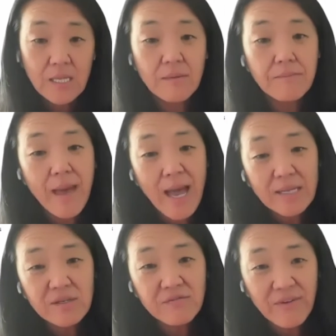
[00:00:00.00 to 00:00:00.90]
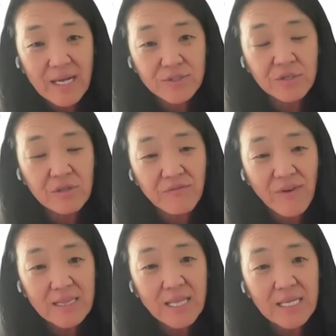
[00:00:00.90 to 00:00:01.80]
The manufacturing, the
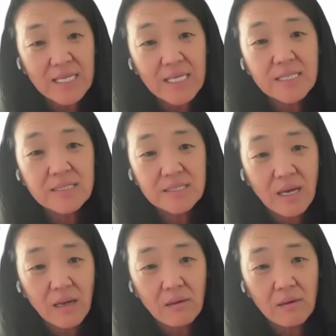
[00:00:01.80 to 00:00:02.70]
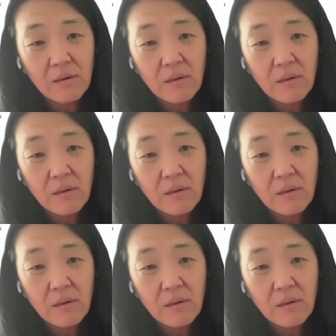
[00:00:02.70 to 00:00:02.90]
fact that Kincell,